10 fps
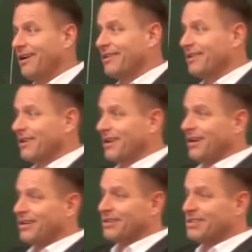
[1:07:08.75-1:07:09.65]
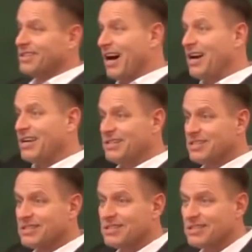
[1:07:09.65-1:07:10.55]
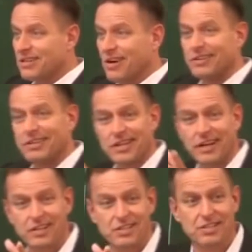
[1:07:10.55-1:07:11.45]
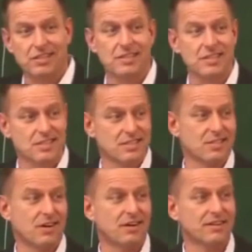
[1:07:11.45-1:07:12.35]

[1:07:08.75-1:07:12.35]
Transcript: on size, on intelligence,